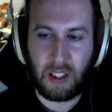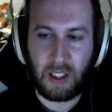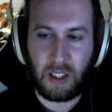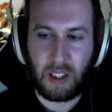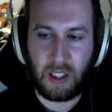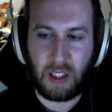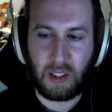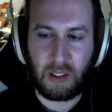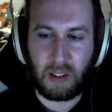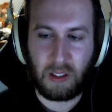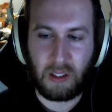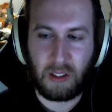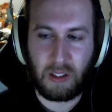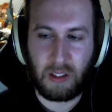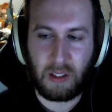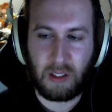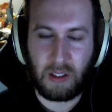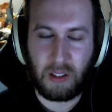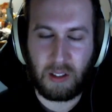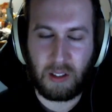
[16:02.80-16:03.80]
Oh,
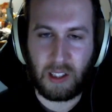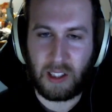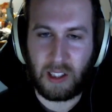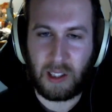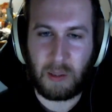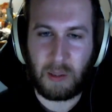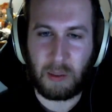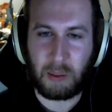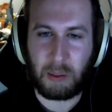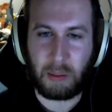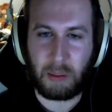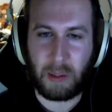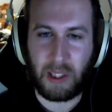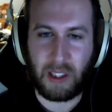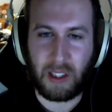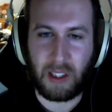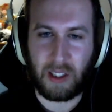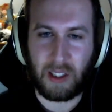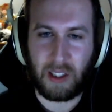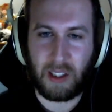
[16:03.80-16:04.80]
that seems
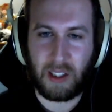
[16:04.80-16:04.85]
weird.